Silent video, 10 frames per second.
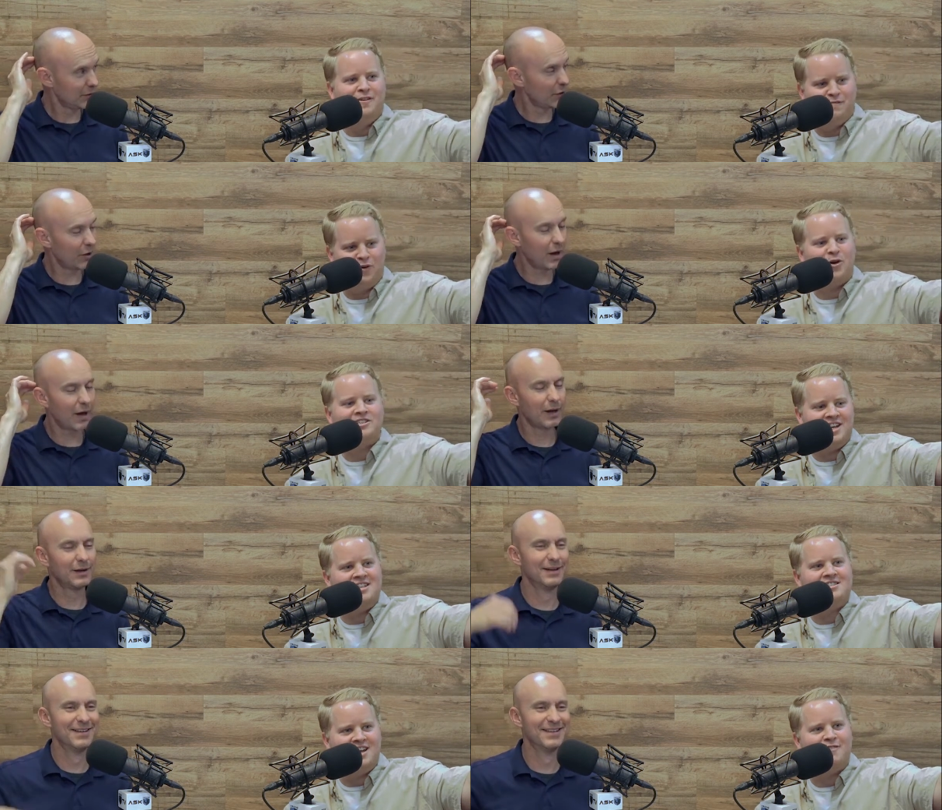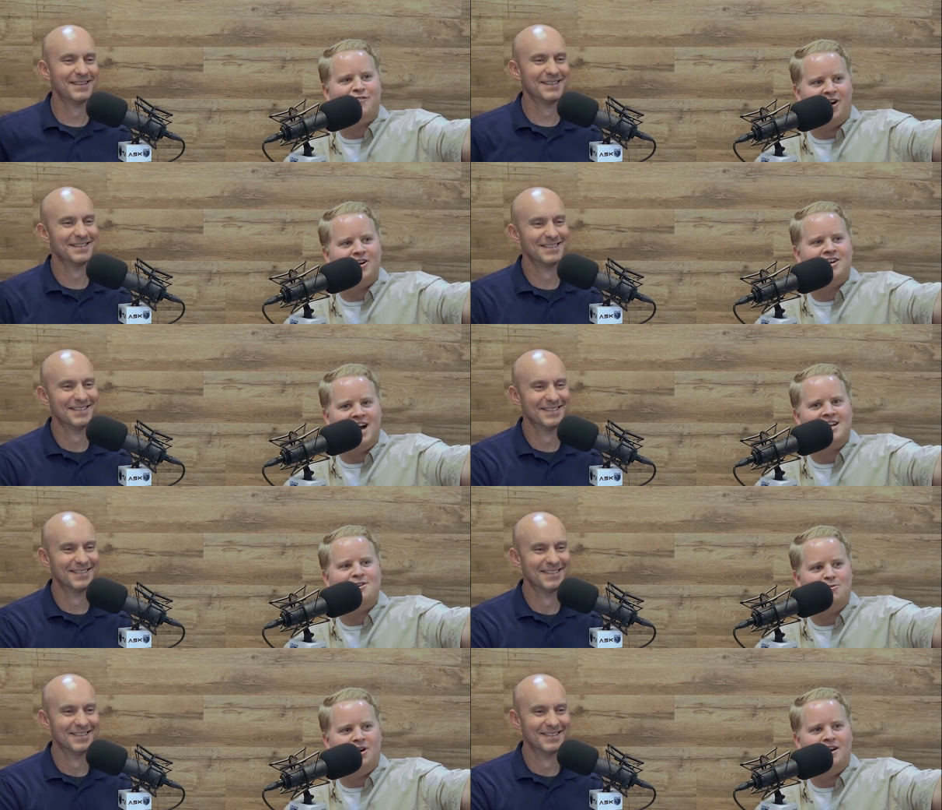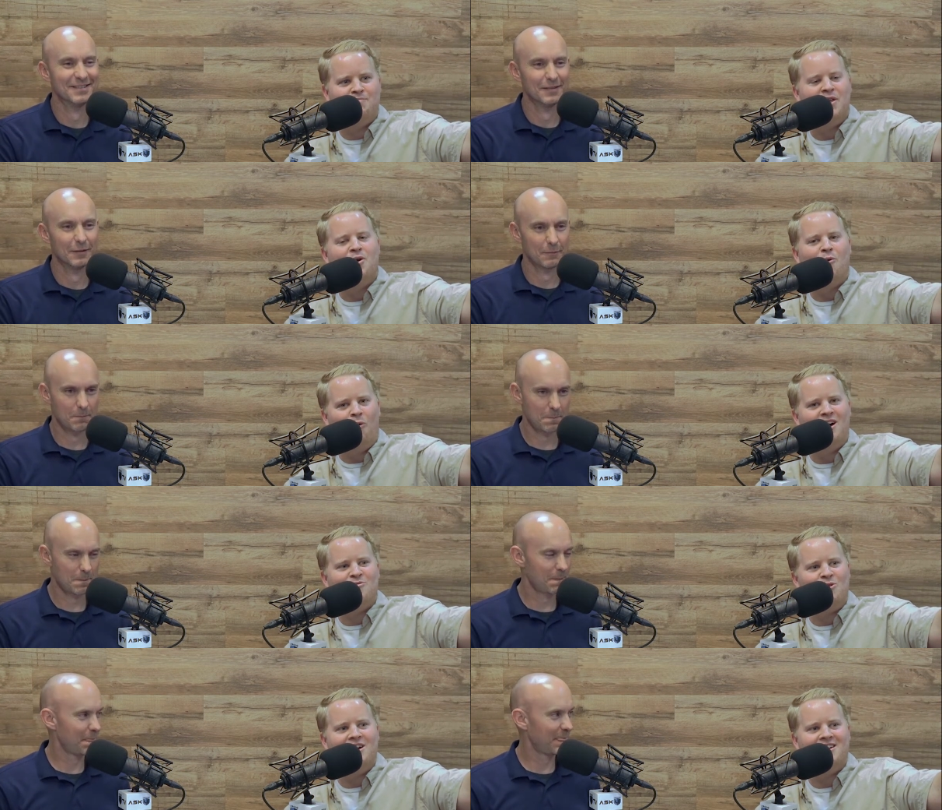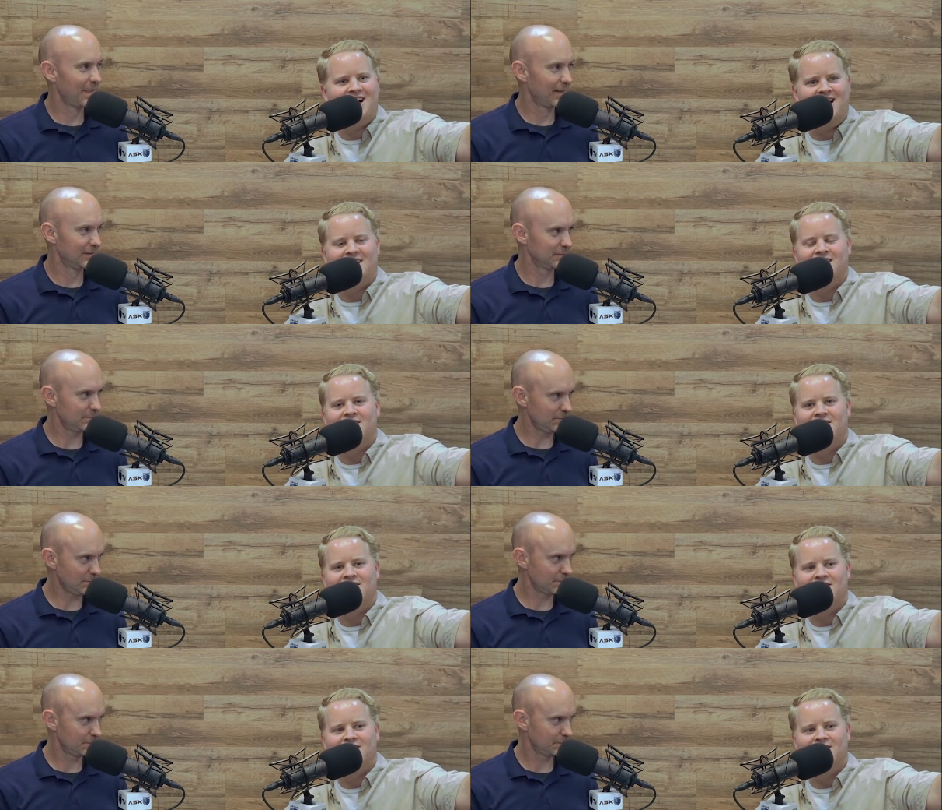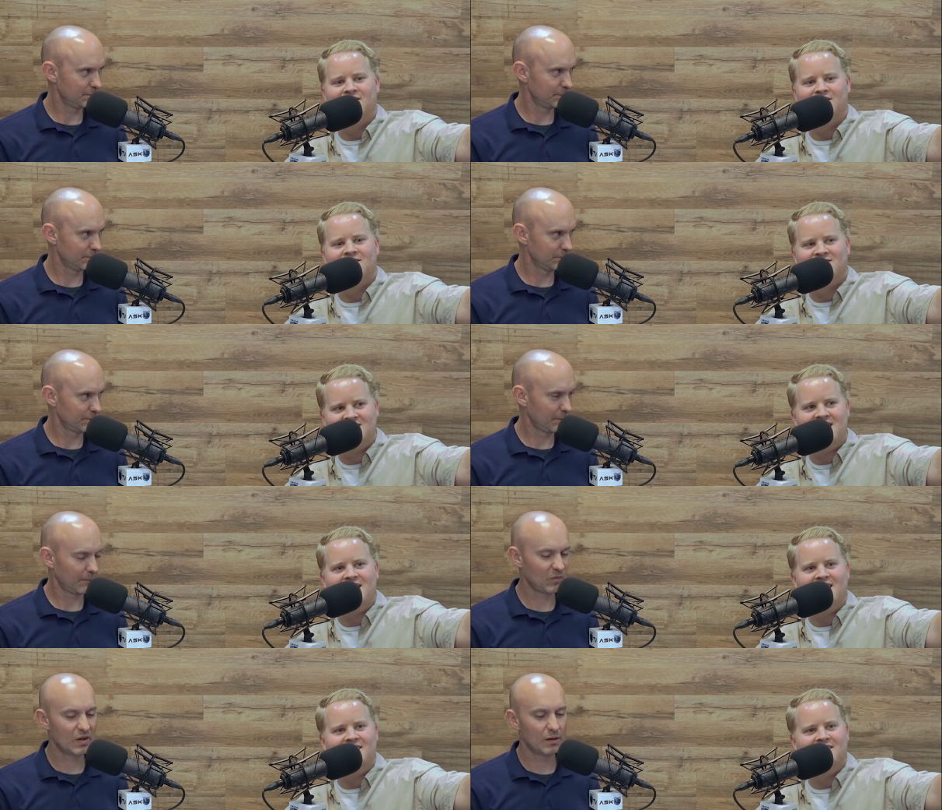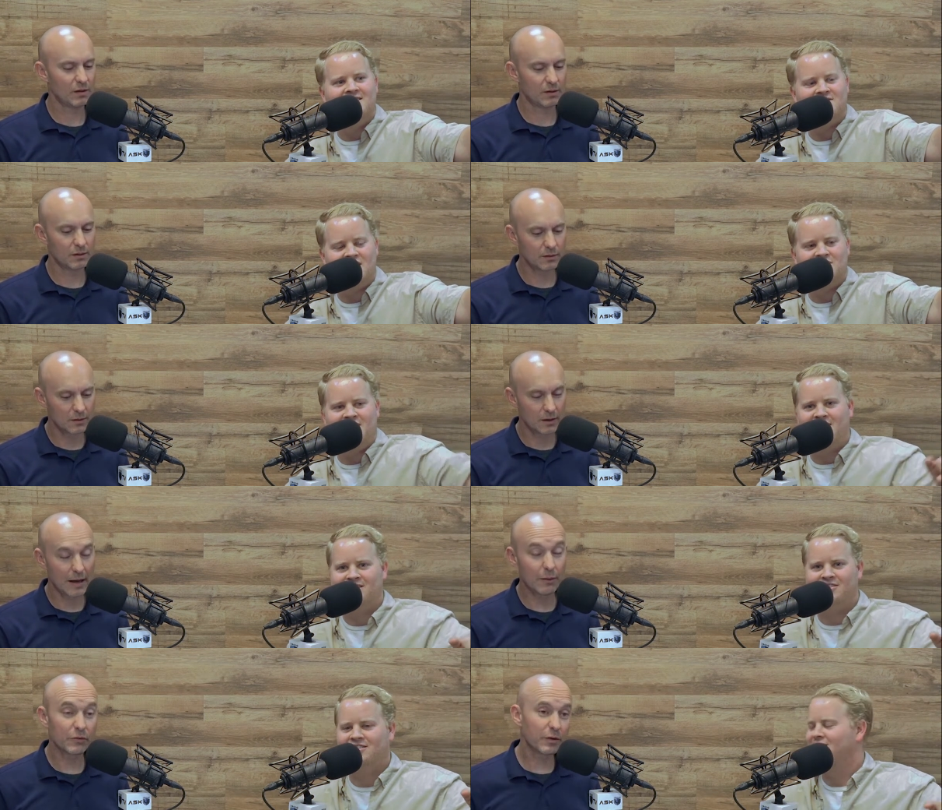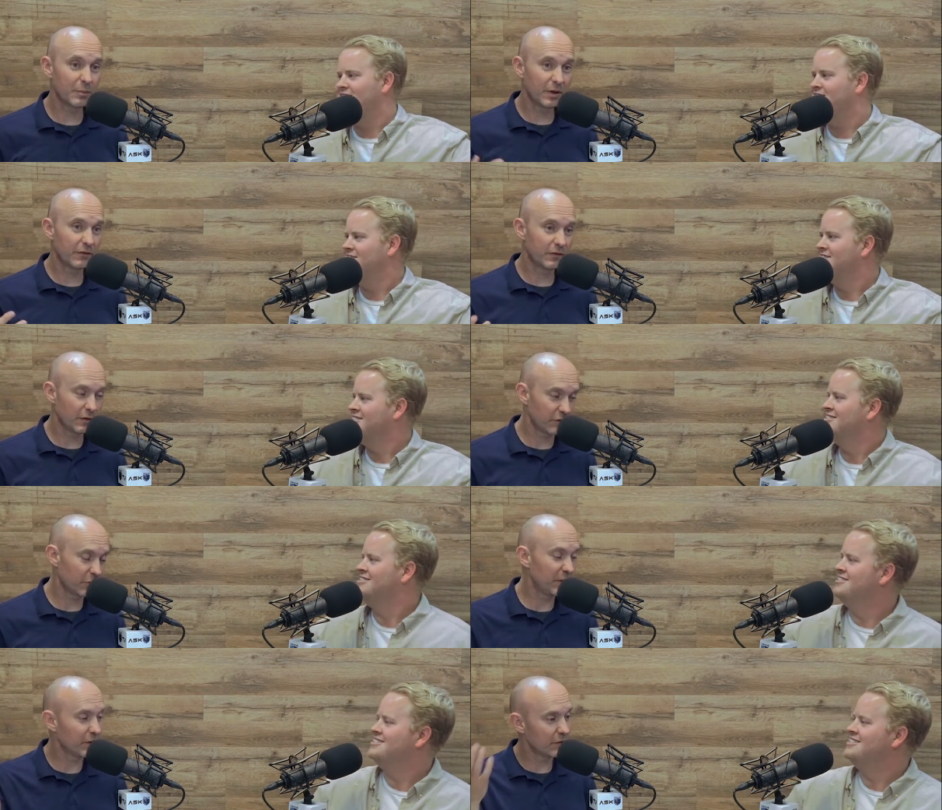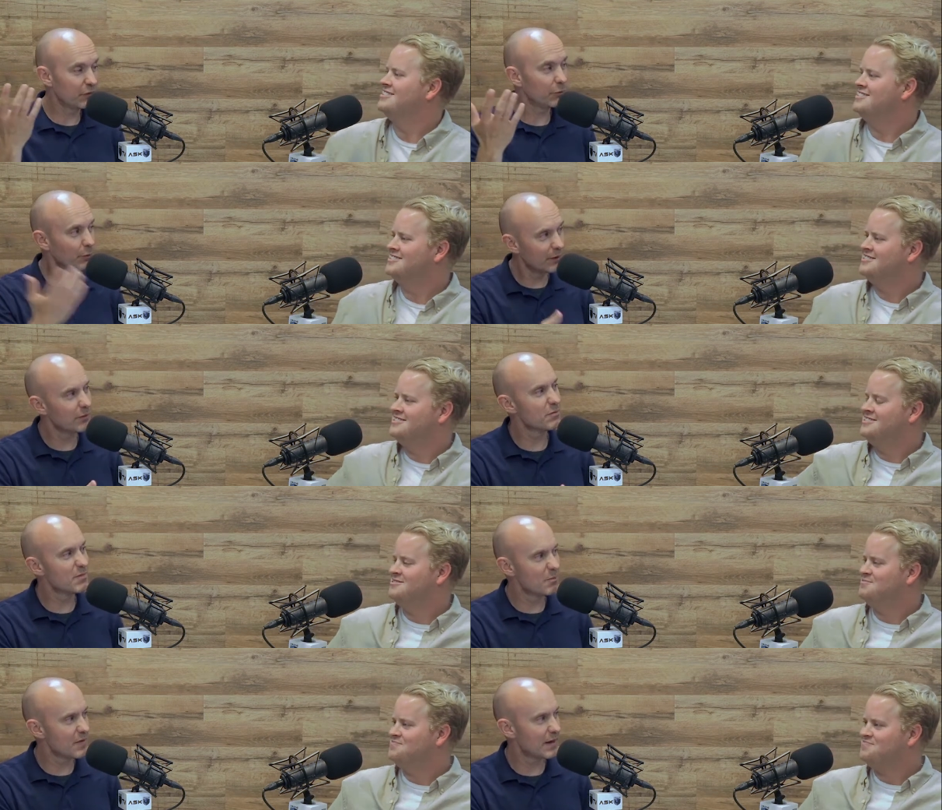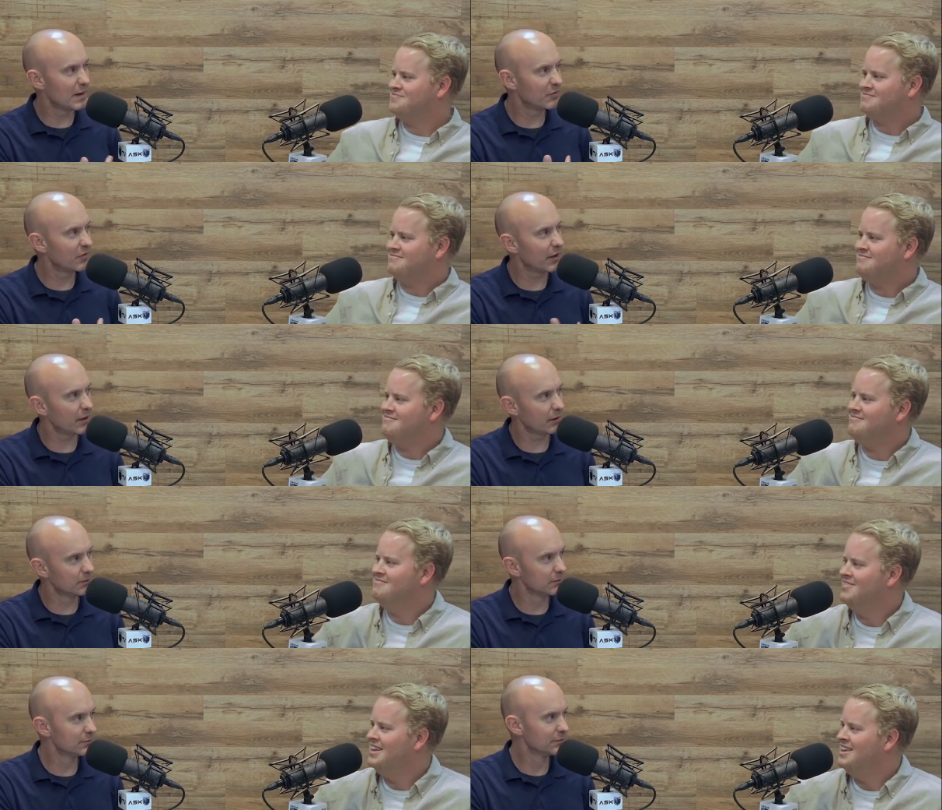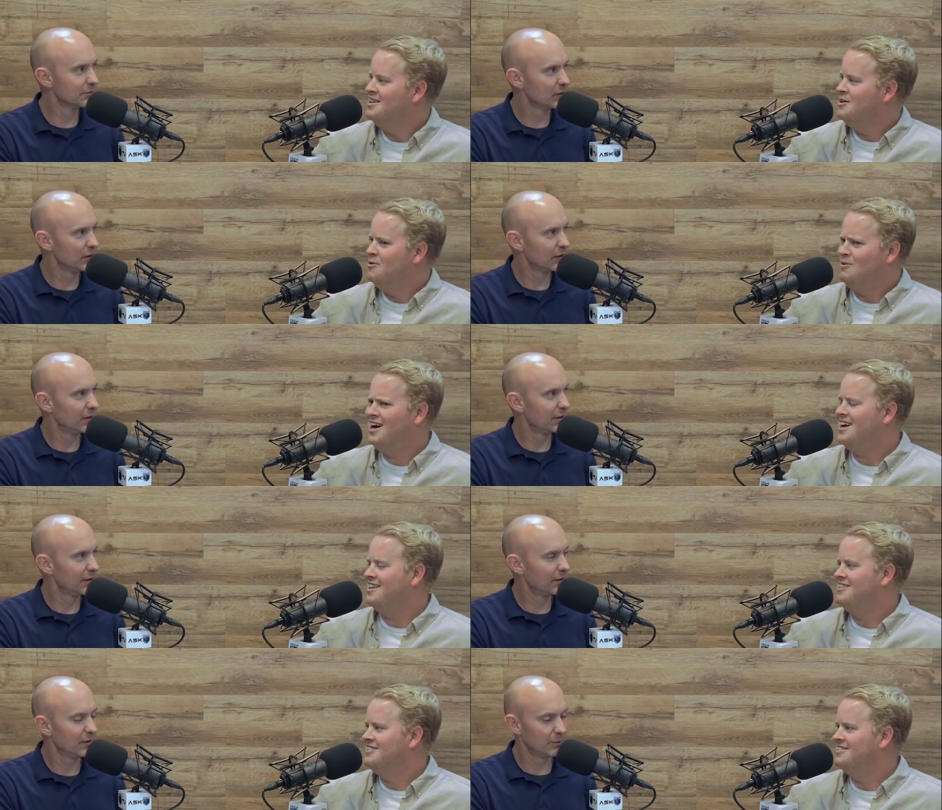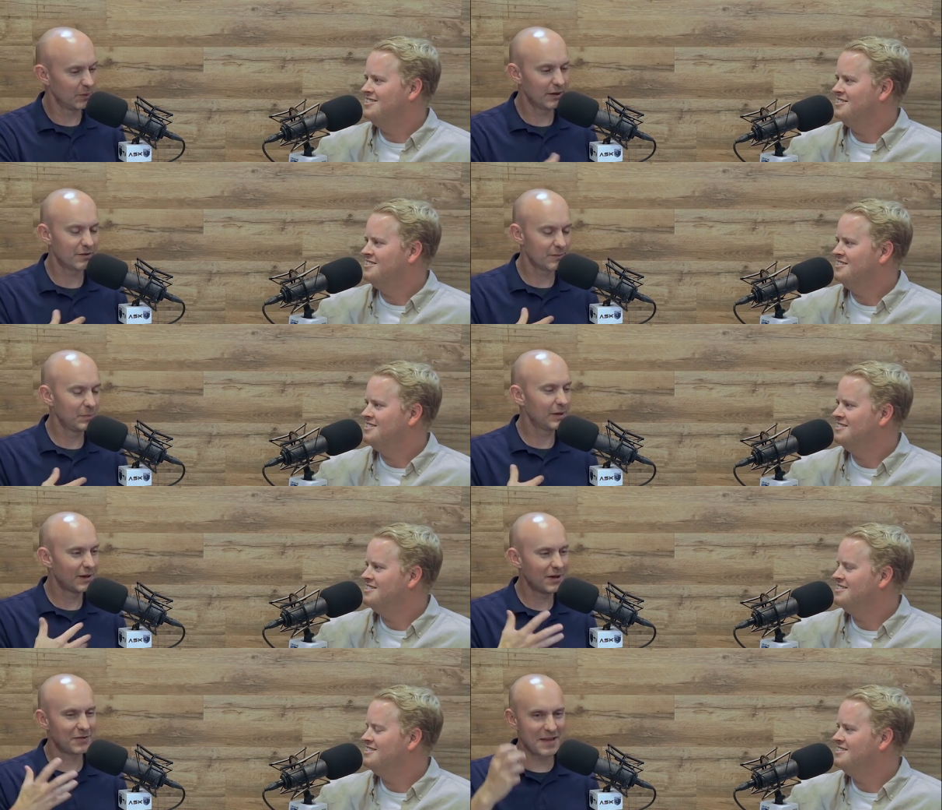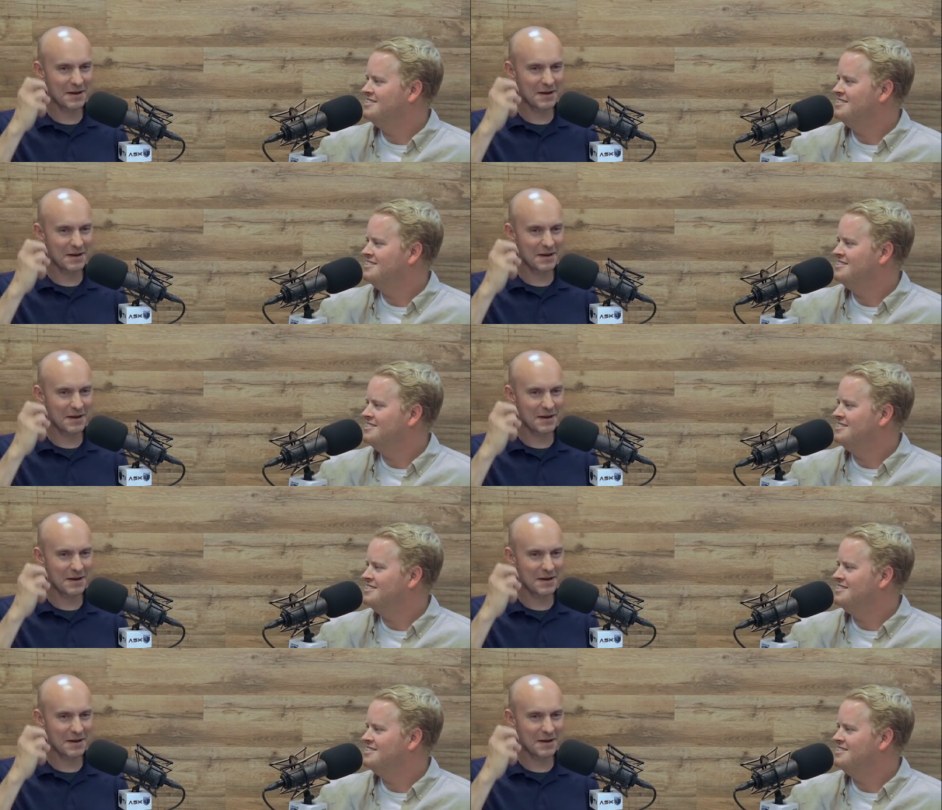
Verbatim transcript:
Speaker 1: No, no, 14 no. CFR 91119, C, Section A.
Speaker 2: I was only being facetious because if you really remember that, I'm sick. Why? It's because